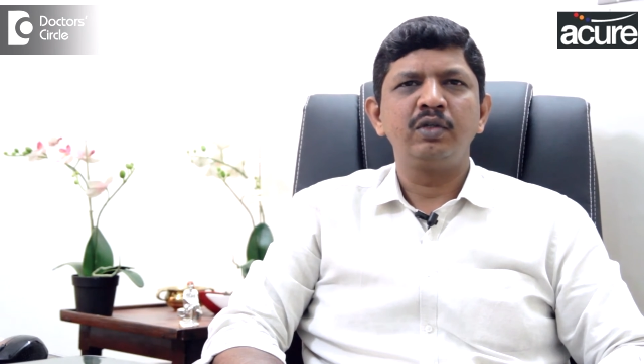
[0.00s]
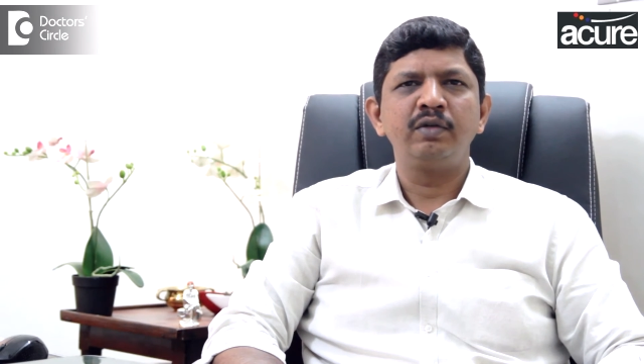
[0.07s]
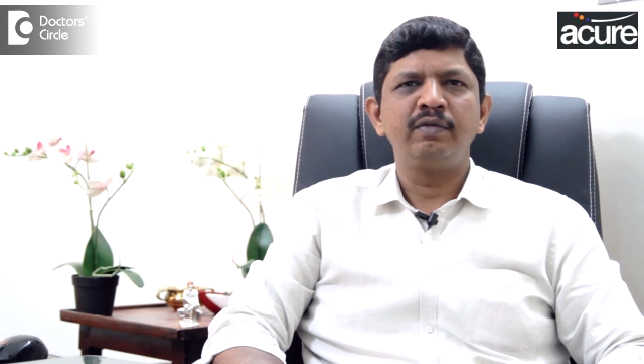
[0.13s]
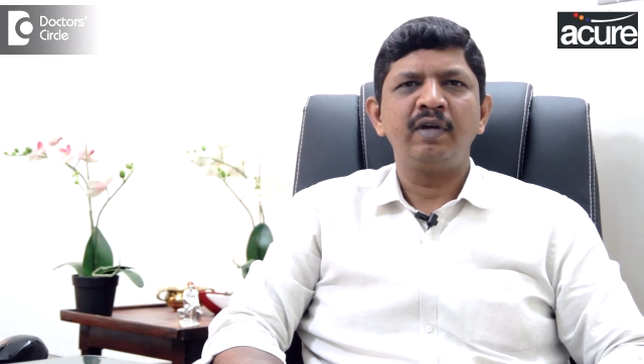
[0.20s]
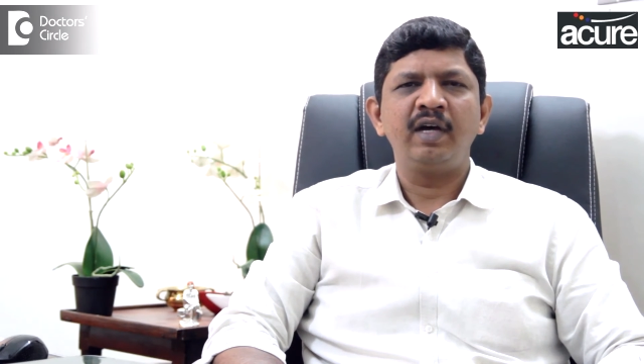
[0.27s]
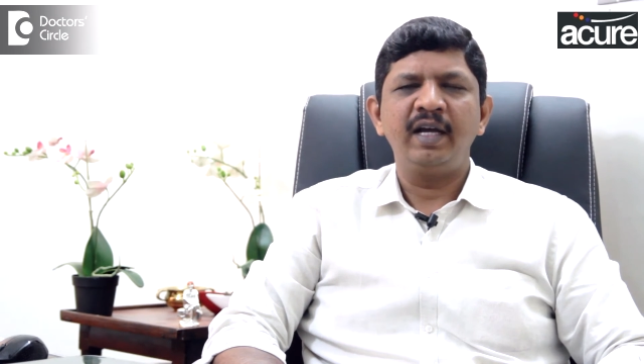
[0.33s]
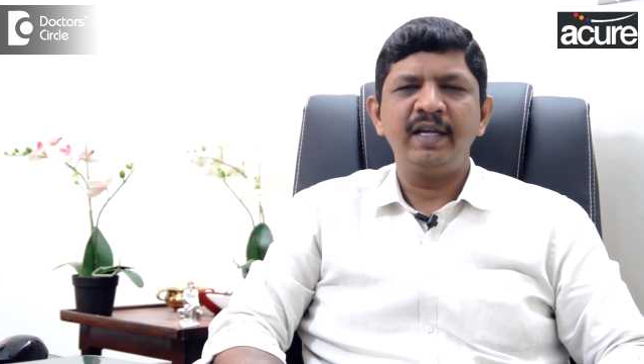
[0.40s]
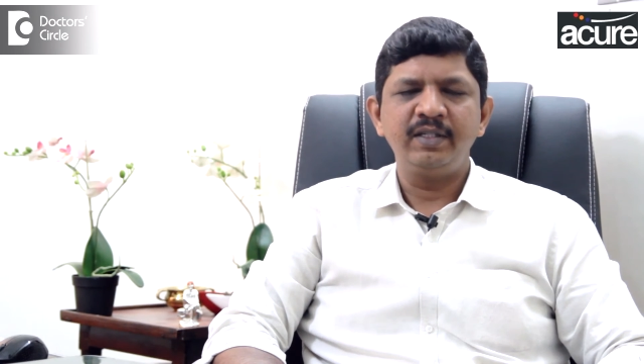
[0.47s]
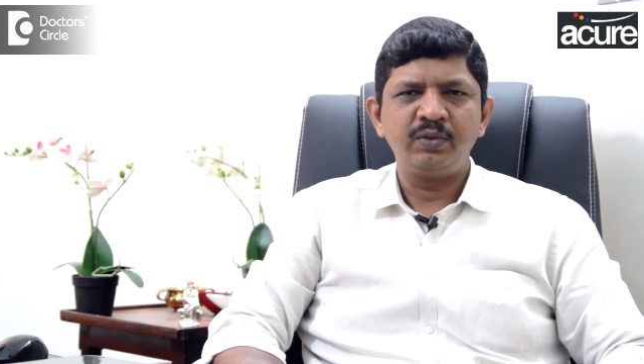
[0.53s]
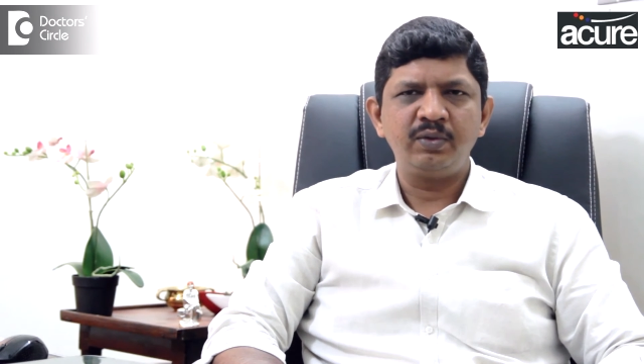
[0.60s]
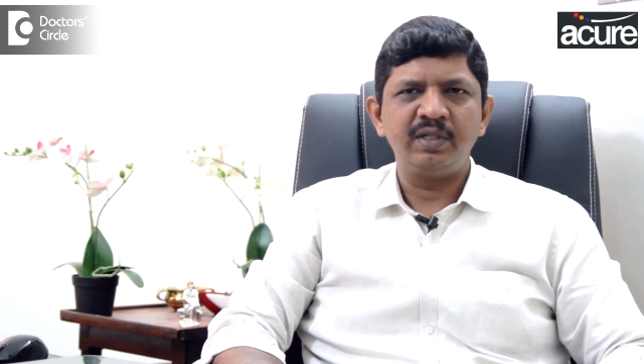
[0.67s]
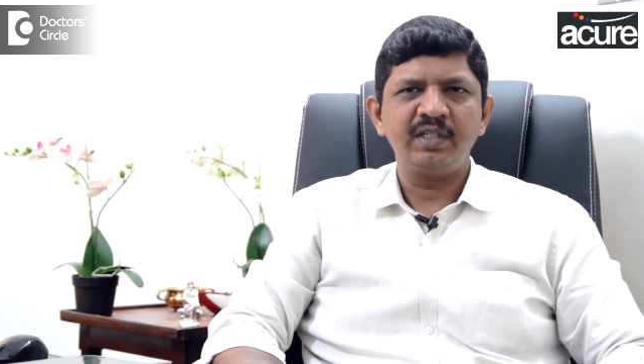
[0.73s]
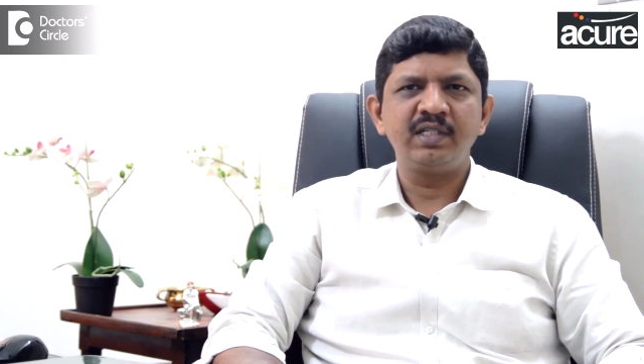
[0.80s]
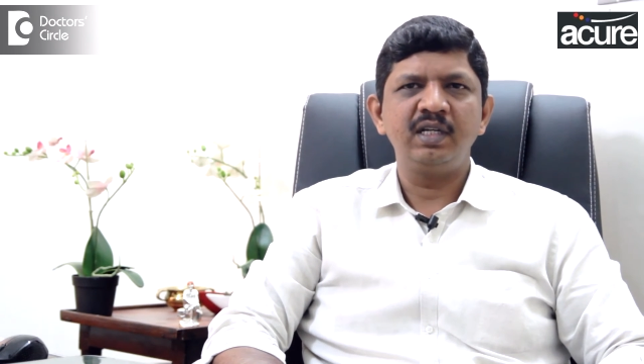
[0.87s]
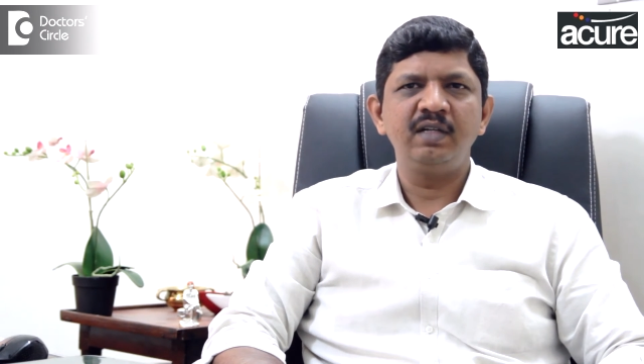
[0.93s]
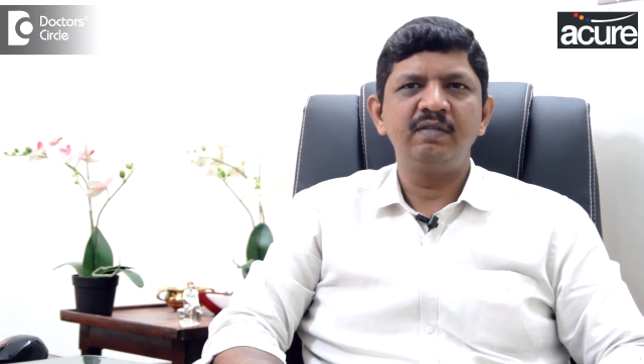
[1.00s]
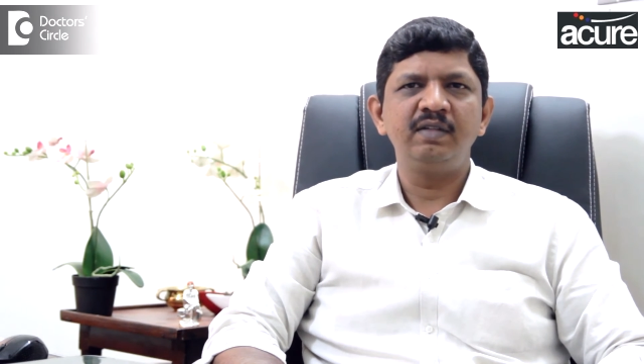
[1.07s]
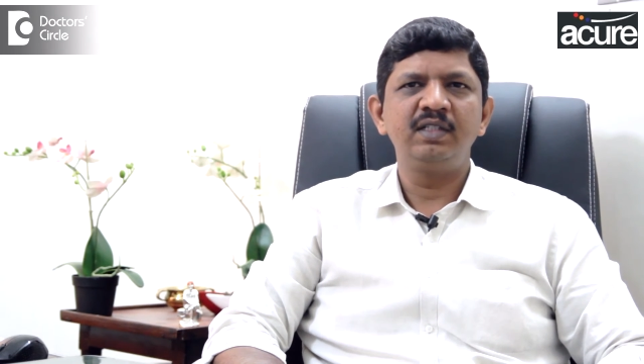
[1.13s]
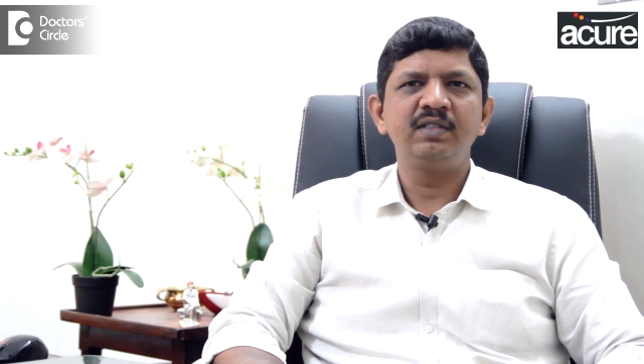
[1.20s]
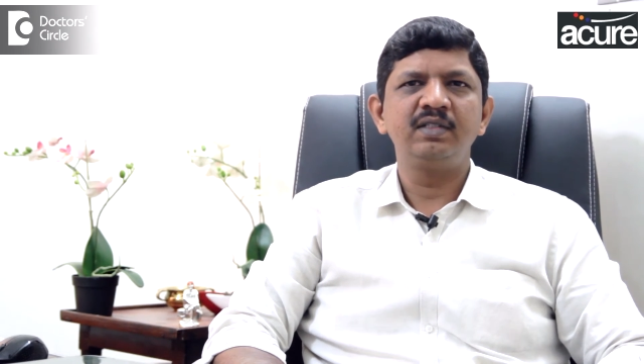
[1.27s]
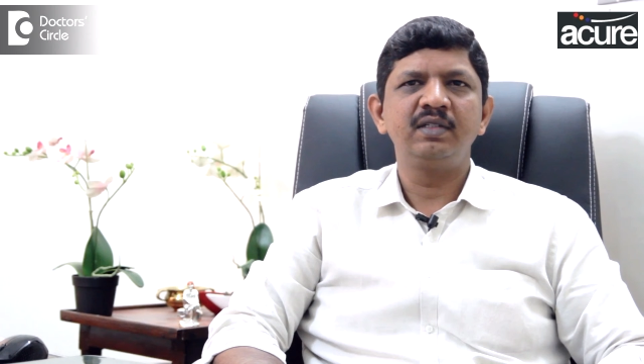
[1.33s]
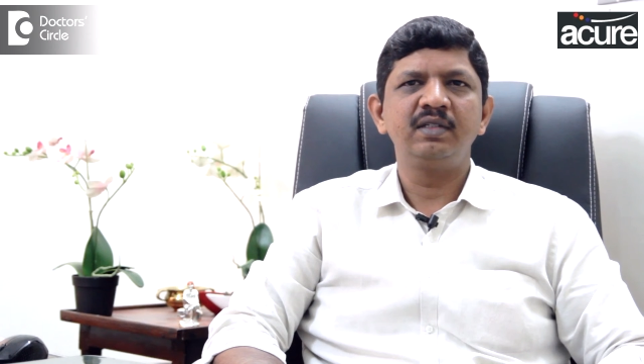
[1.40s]
of high stress
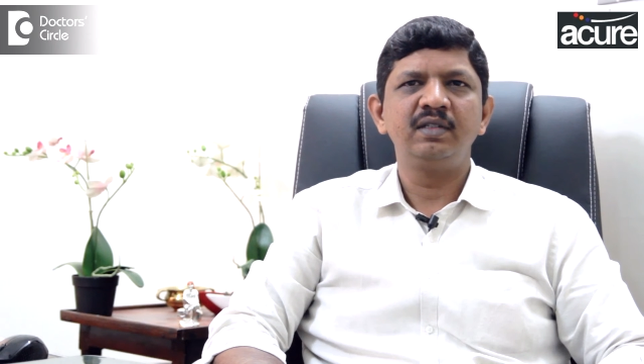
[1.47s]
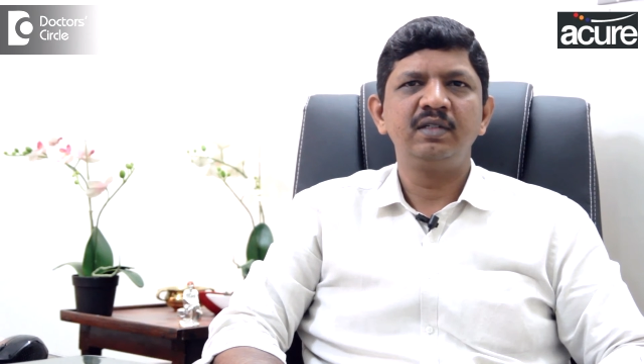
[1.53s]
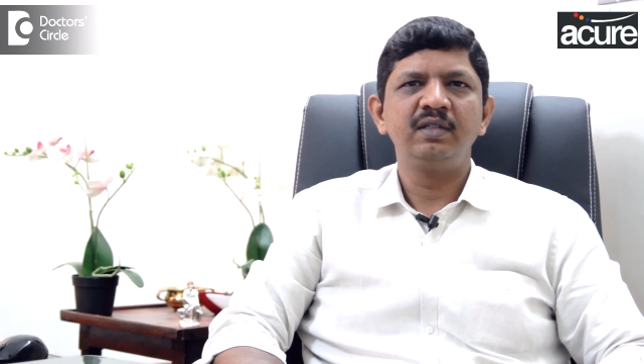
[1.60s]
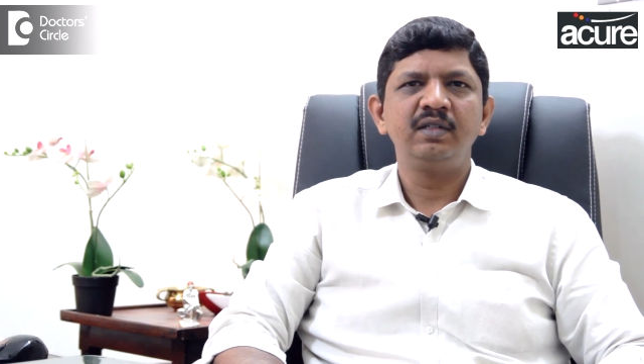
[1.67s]
levels,